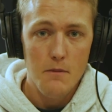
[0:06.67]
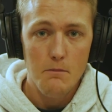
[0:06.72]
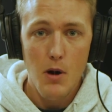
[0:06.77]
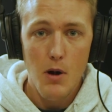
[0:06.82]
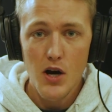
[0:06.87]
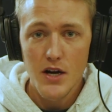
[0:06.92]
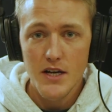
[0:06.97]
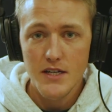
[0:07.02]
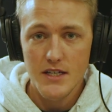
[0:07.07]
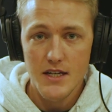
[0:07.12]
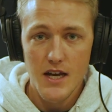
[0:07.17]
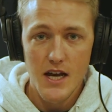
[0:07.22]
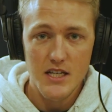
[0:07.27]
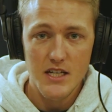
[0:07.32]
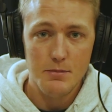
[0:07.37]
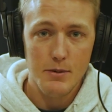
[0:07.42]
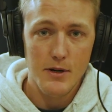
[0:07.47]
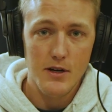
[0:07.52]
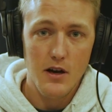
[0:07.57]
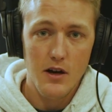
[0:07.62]
Mark is an
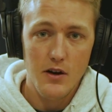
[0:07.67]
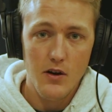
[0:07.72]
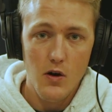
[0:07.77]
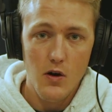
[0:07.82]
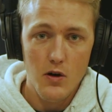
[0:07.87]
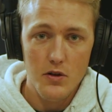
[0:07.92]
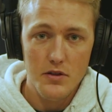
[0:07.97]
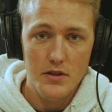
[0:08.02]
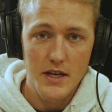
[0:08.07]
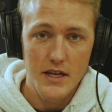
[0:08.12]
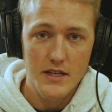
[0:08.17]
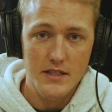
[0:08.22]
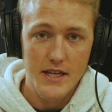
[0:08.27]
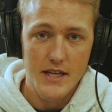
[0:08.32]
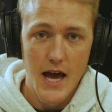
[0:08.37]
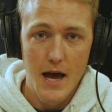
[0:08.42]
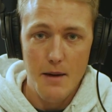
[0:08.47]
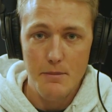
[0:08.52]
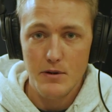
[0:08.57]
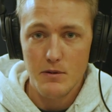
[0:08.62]
expert on all things
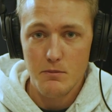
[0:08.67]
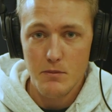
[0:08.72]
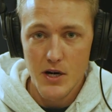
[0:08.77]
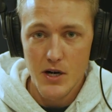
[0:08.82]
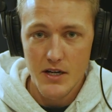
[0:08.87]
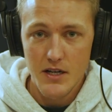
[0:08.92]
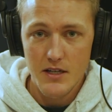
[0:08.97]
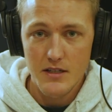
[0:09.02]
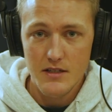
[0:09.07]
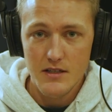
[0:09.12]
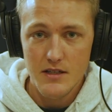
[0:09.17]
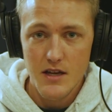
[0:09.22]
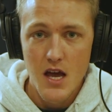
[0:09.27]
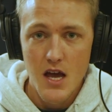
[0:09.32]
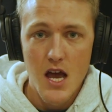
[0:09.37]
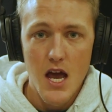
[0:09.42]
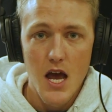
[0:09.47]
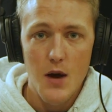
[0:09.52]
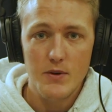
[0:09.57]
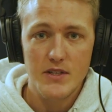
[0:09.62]
capital markets,
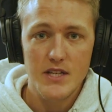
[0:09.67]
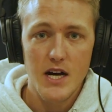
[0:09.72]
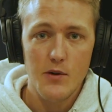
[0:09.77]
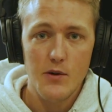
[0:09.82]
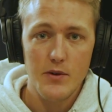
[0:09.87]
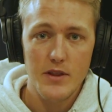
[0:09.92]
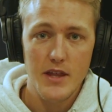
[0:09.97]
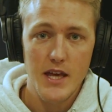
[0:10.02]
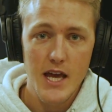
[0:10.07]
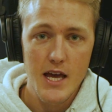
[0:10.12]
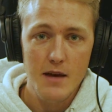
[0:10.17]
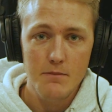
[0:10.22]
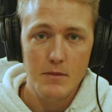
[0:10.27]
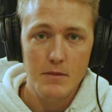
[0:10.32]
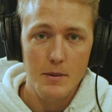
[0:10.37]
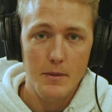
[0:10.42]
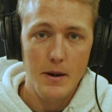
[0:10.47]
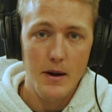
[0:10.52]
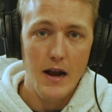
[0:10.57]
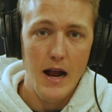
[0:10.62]
and we talk with him
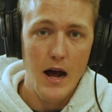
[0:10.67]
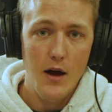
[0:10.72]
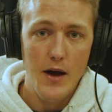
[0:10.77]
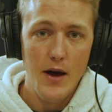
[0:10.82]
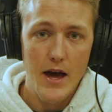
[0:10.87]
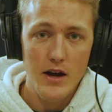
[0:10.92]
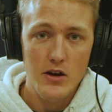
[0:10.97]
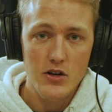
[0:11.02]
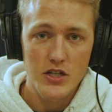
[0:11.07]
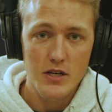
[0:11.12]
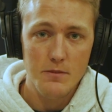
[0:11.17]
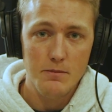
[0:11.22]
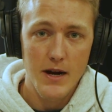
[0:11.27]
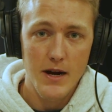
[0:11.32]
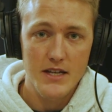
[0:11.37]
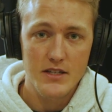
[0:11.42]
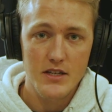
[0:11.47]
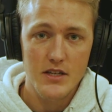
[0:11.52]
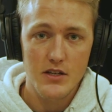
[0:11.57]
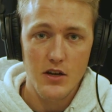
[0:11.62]
about how energy
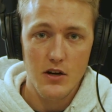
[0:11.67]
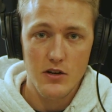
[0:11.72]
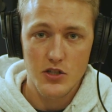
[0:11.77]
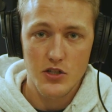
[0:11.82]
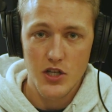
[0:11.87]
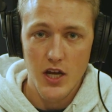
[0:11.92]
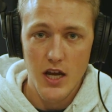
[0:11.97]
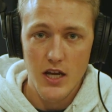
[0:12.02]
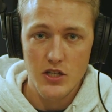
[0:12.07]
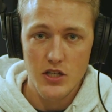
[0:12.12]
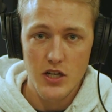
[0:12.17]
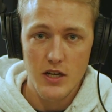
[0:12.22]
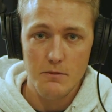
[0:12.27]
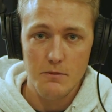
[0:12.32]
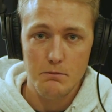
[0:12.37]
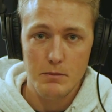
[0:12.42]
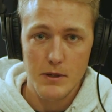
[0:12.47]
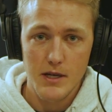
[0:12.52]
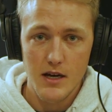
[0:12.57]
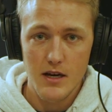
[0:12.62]
prices are
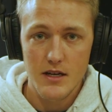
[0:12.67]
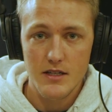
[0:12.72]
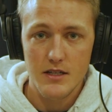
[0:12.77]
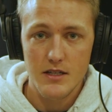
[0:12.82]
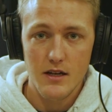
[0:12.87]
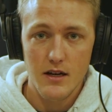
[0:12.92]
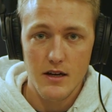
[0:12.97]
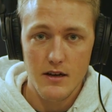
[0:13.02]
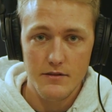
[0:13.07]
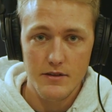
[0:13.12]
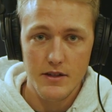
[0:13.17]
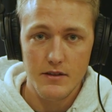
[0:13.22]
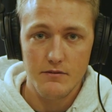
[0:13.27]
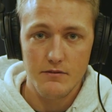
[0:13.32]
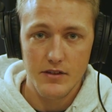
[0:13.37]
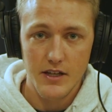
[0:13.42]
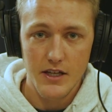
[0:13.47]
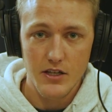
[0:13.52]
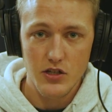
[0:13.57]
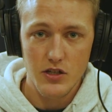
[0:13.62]
changing because of
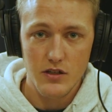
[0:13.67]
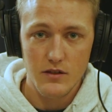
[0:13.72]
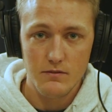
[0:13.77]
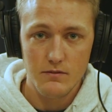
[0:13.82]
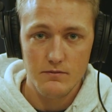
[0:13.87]
inflation.